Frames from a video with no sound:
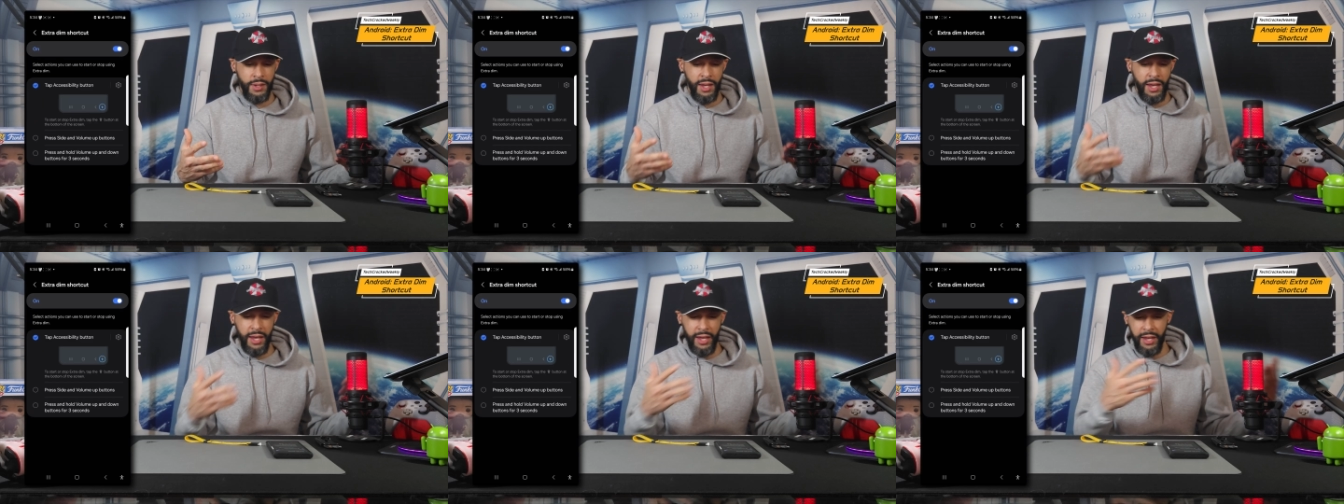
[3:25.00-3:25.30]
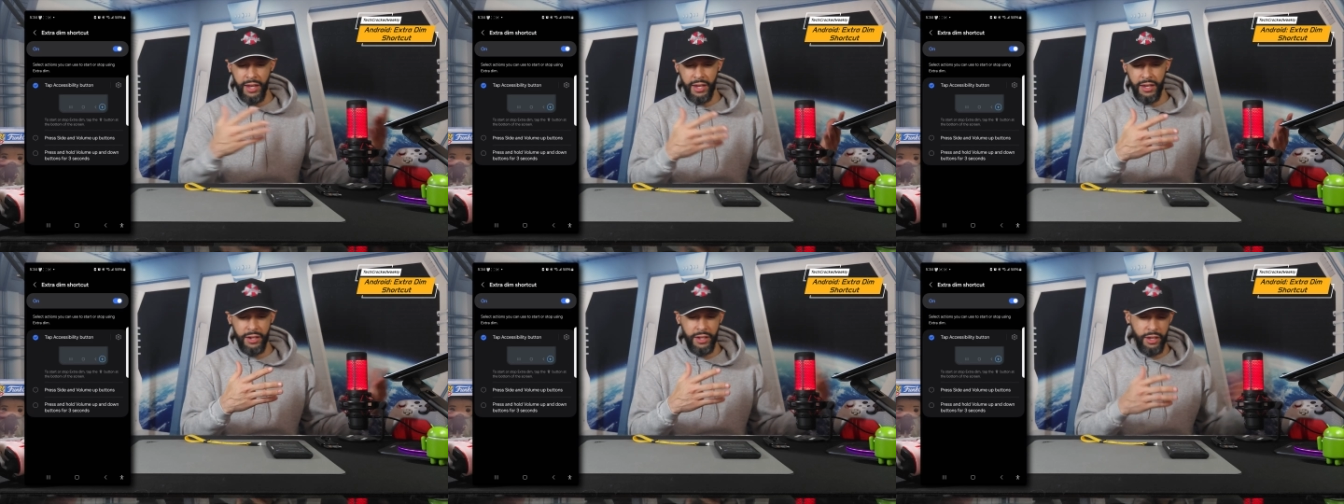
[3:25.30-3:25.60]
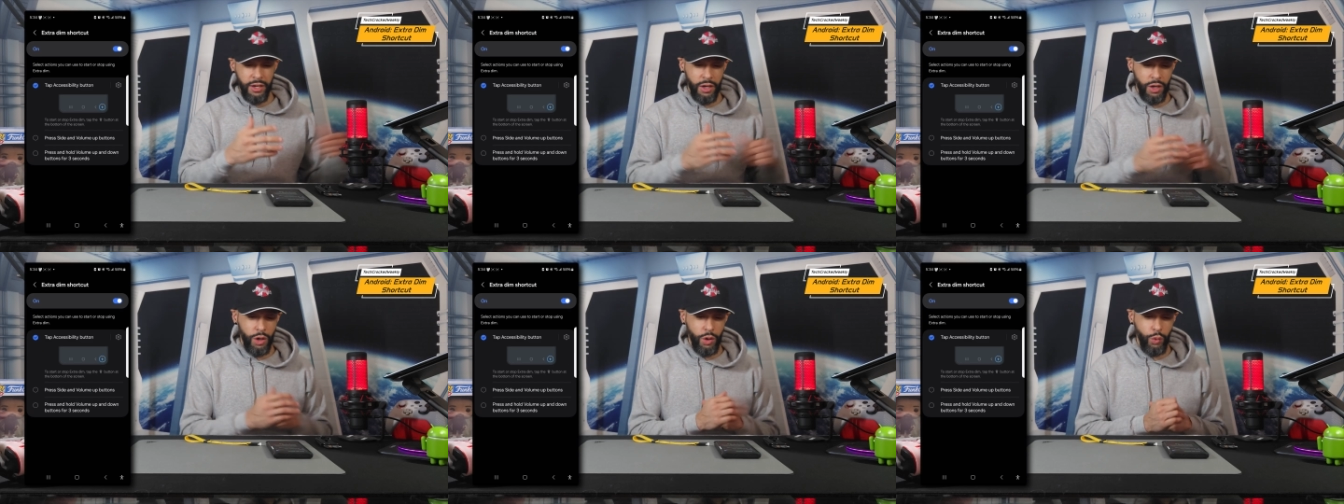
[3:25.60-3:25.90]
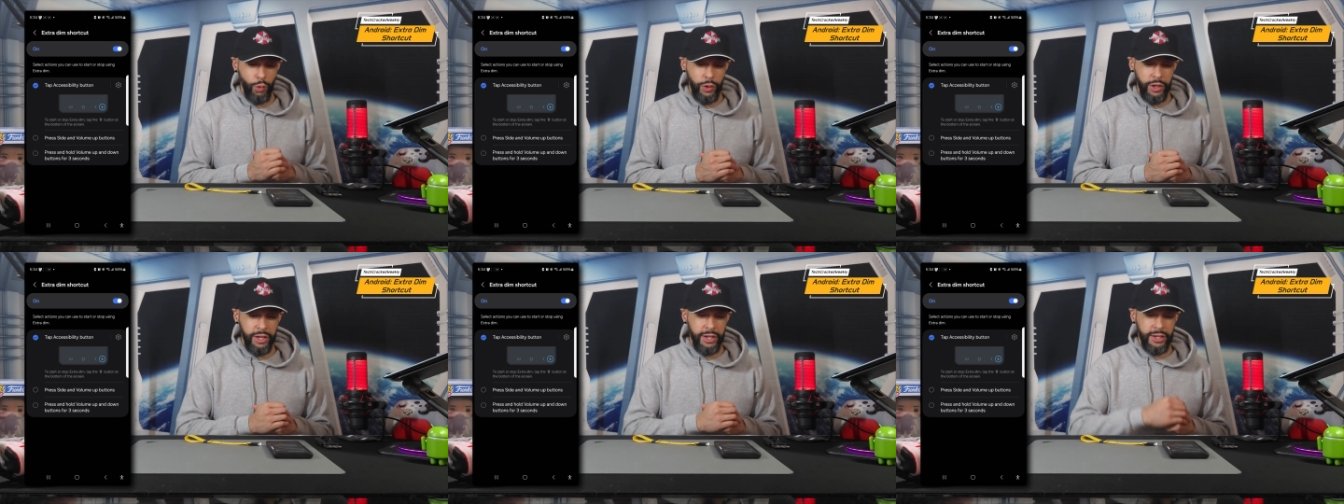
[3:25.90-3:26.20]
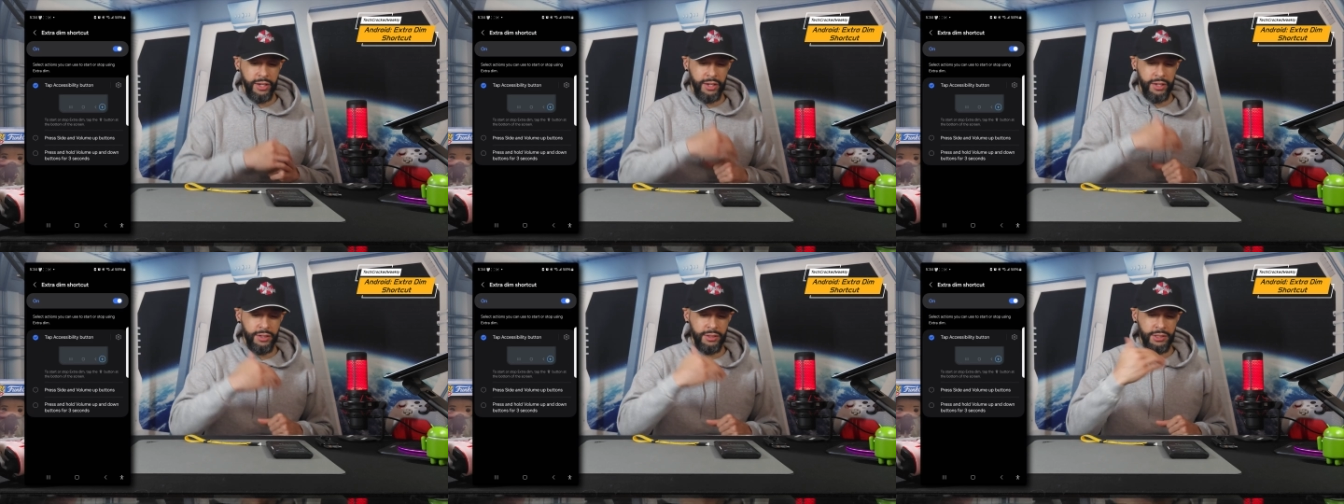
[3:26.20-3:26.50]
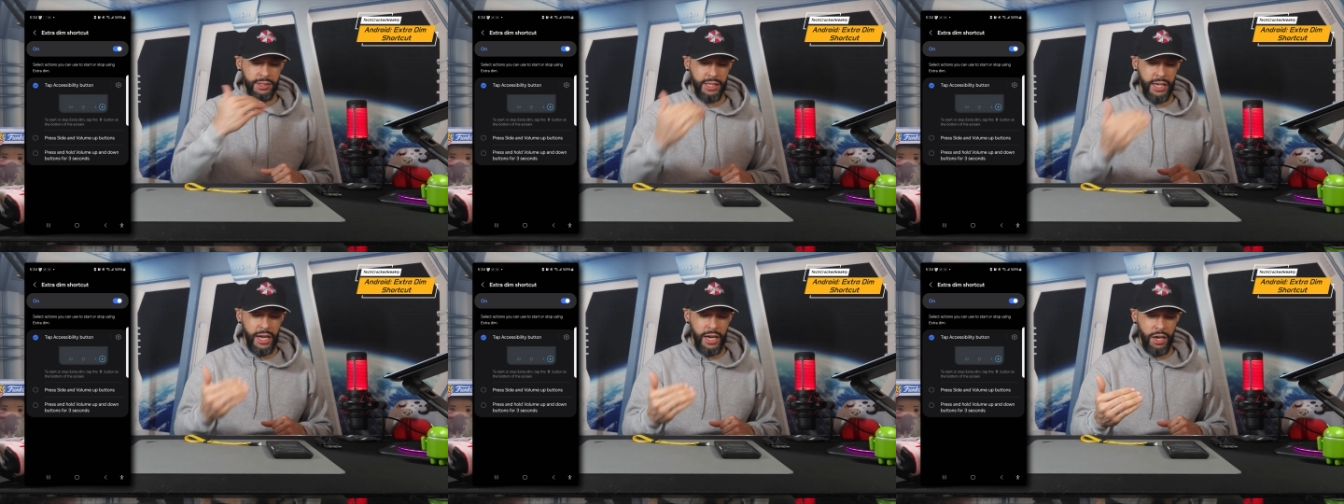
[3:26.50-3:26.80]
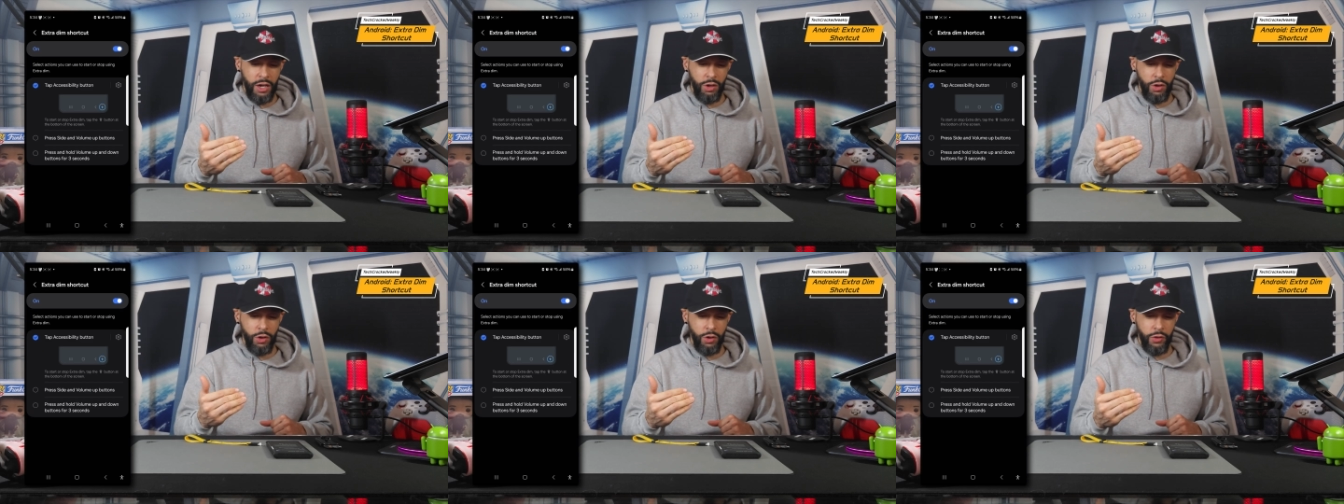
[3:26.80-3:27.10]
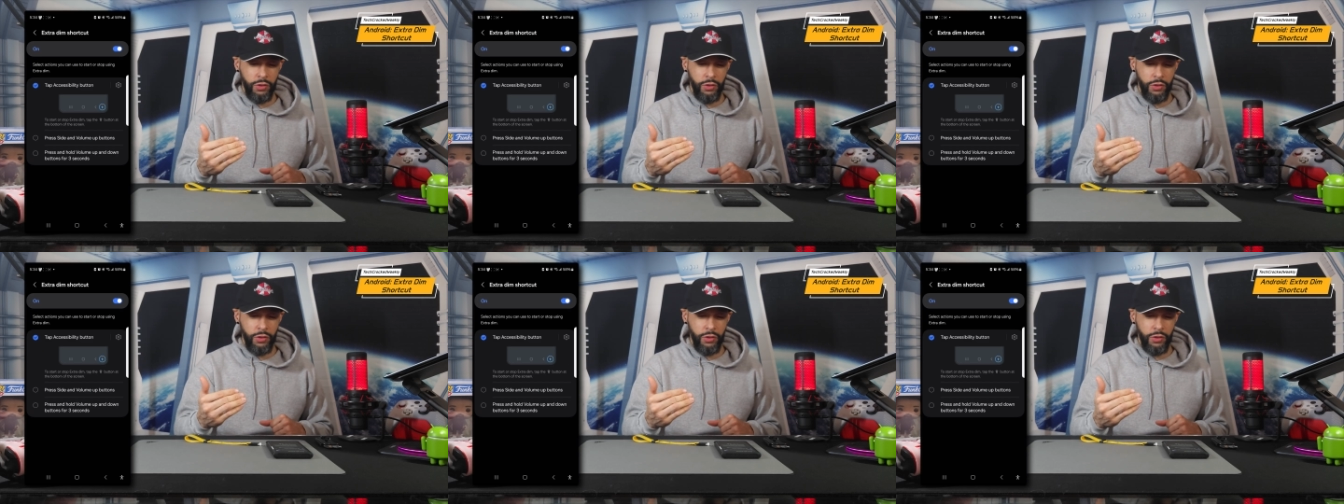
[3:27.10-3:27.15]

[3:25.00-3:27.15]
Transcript: And here we can toggle